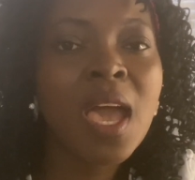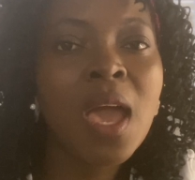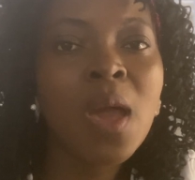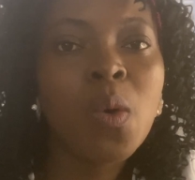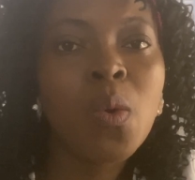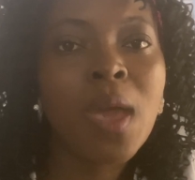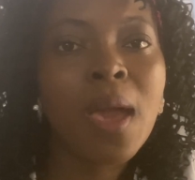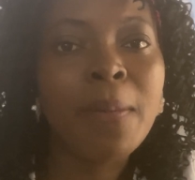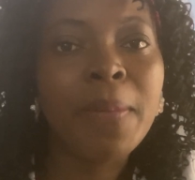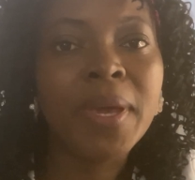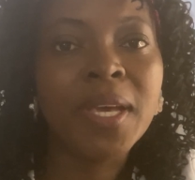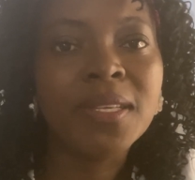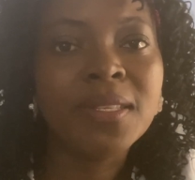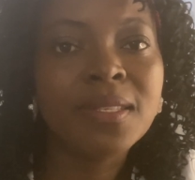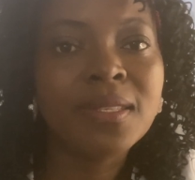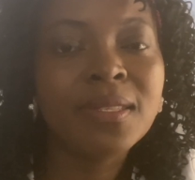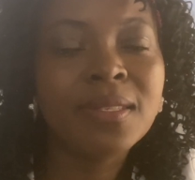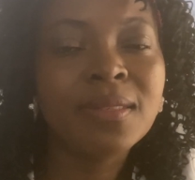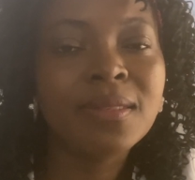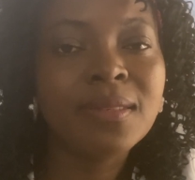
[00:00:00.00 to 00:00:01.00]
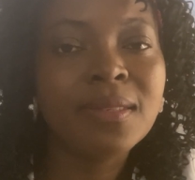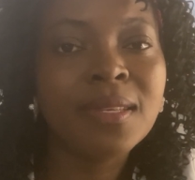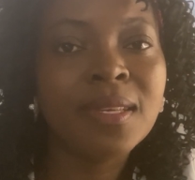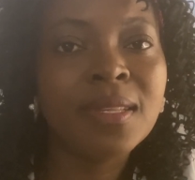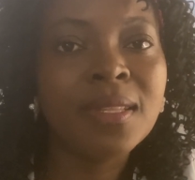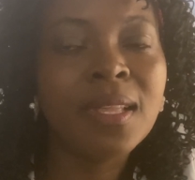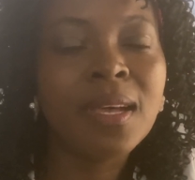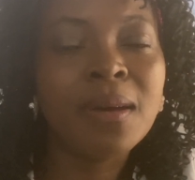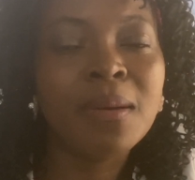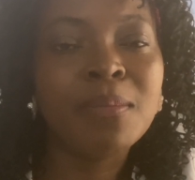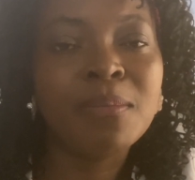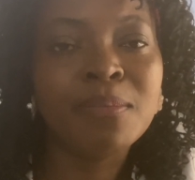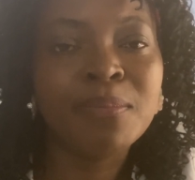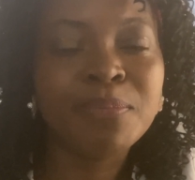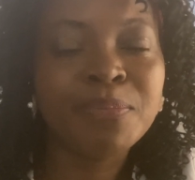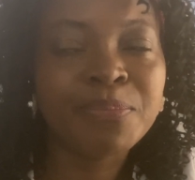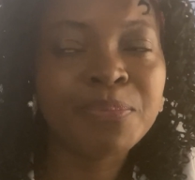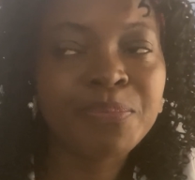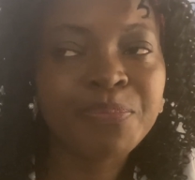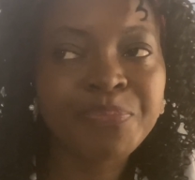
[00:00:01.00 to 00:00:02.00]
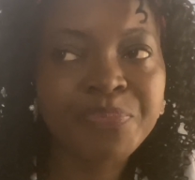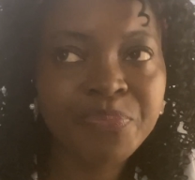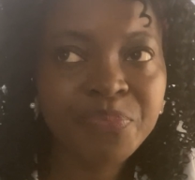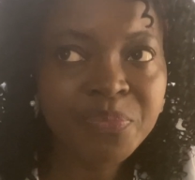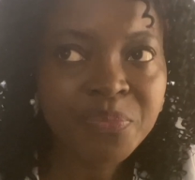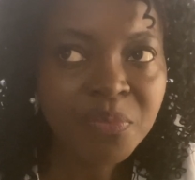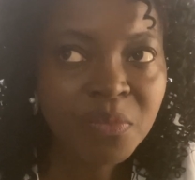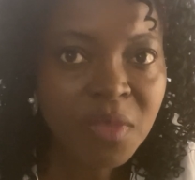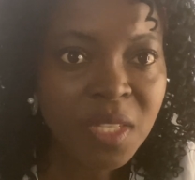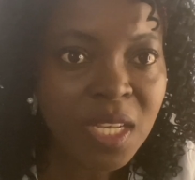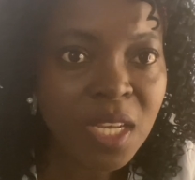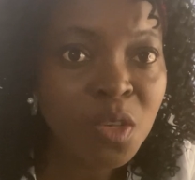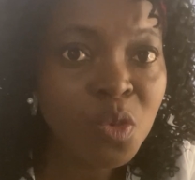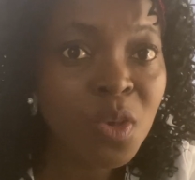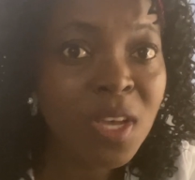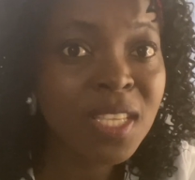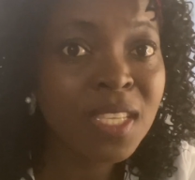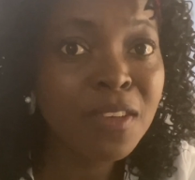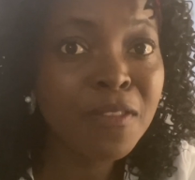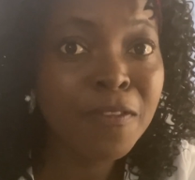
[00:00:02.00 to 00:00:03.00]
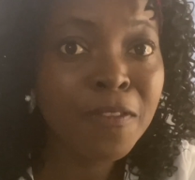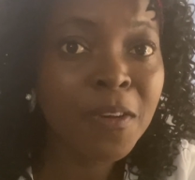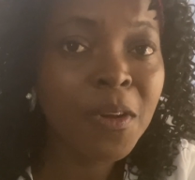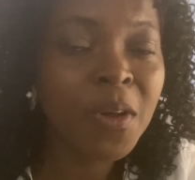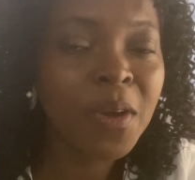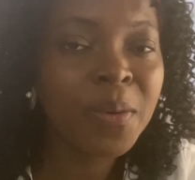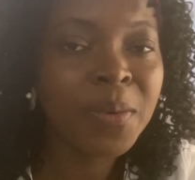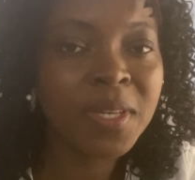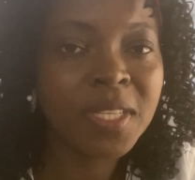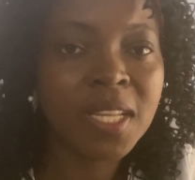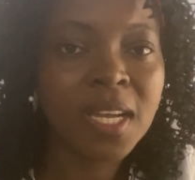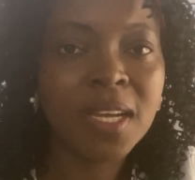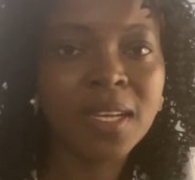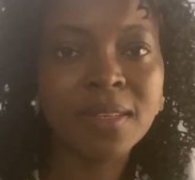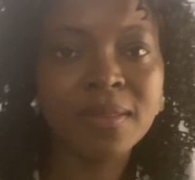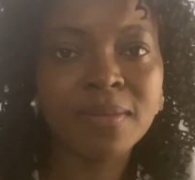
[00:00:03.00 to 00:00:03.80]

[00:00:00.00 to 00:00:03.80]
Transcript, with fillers: we are based in the um, usa florida